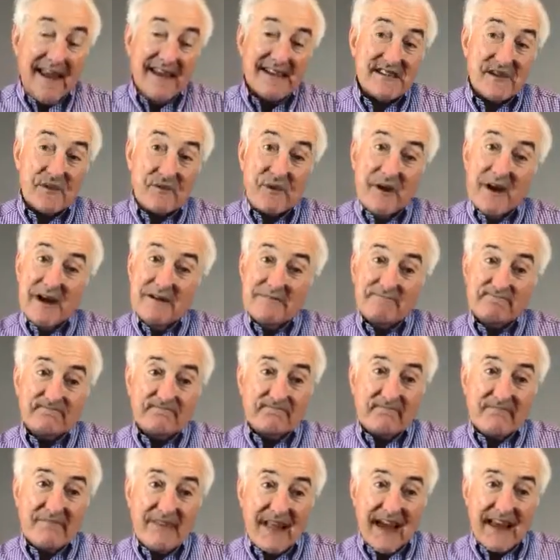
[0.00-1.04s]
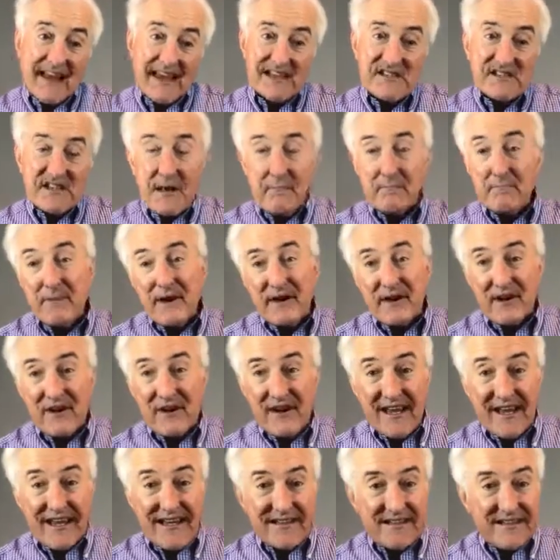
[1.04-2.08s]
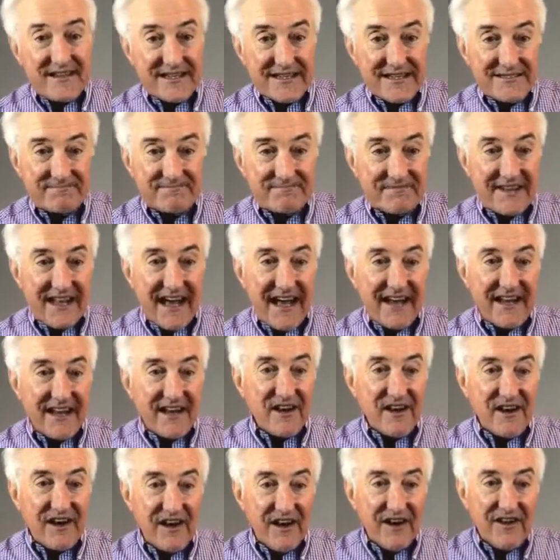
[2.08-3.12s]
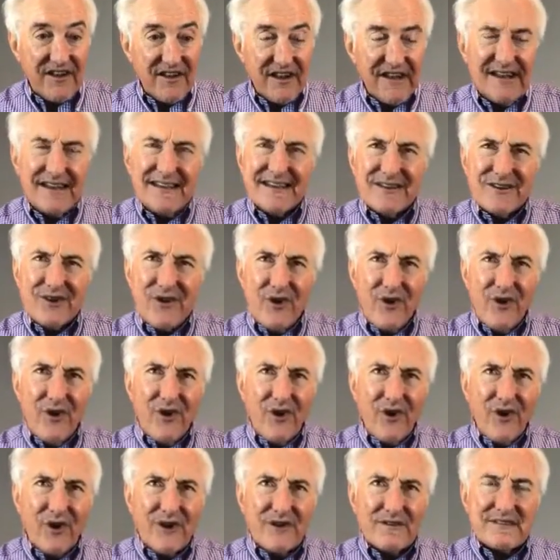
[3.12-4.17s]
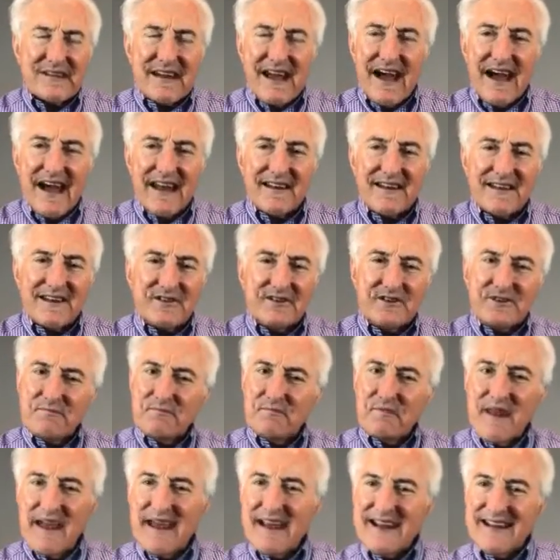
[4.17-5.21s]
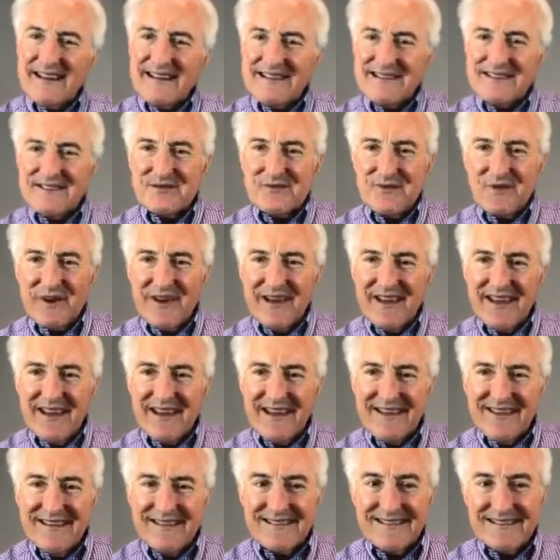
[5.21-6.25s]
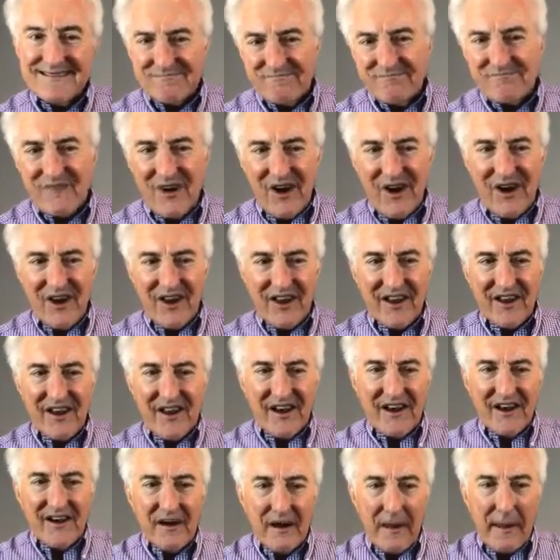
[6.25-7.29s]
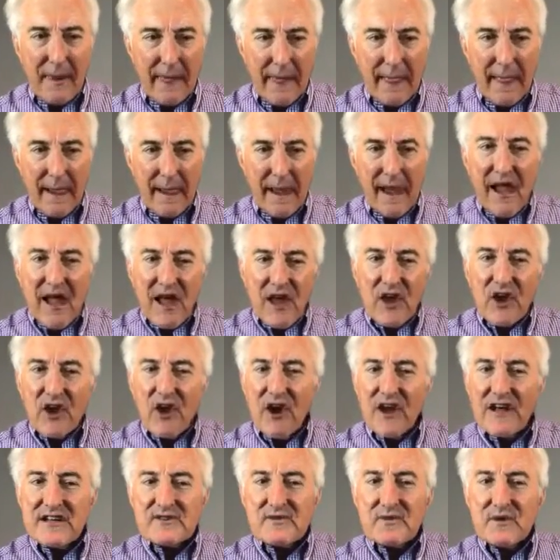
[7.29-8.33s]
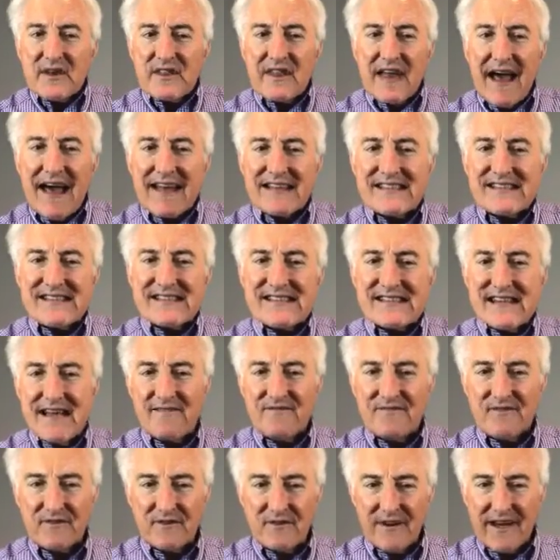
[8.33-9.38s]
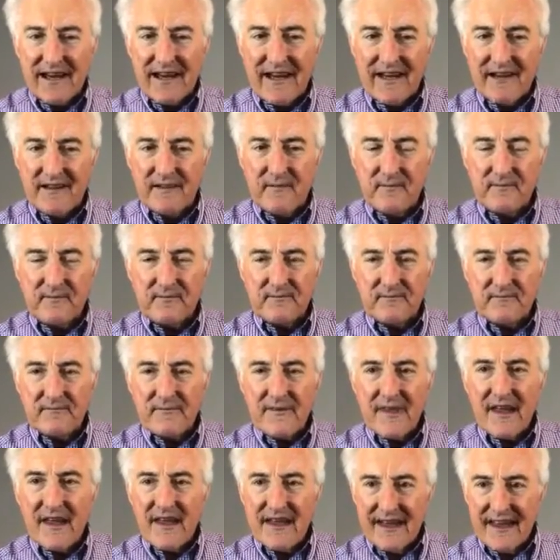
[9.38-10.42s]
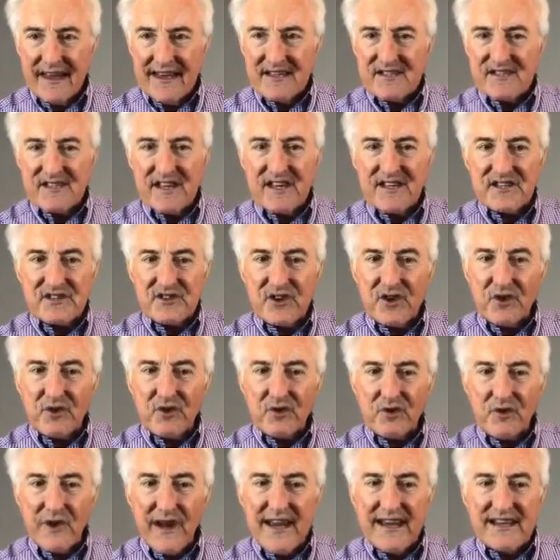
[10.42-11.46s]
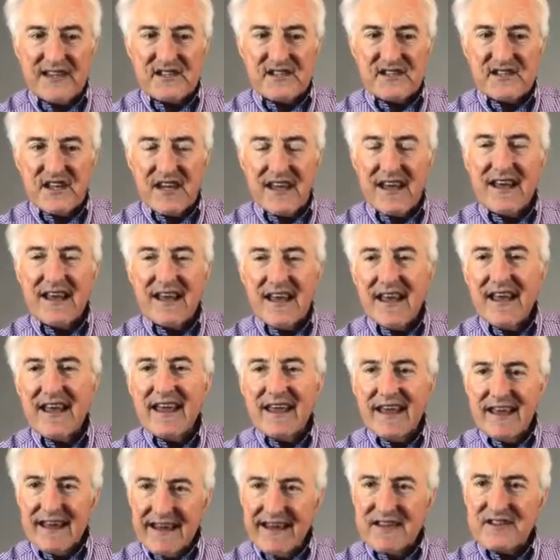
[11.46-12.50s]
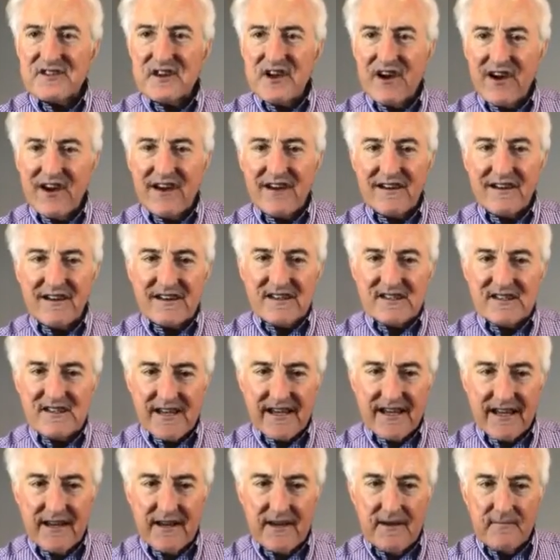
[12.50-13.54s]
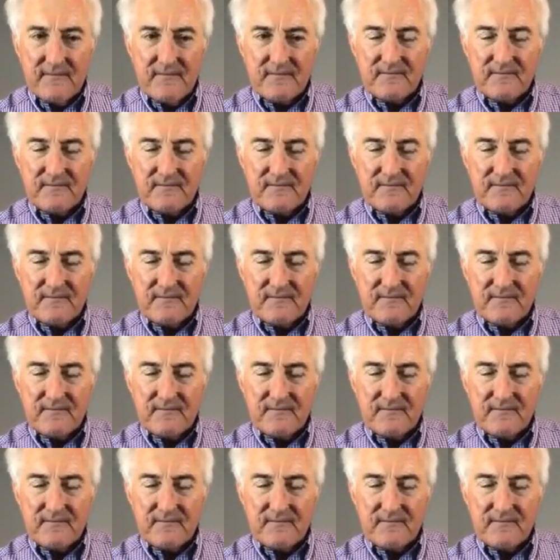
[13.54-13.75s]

He said, Well, I guess I'm better late than not at all. Or, God, did you plan it this way all along? Cause without suffering, he says, grace is hard to see.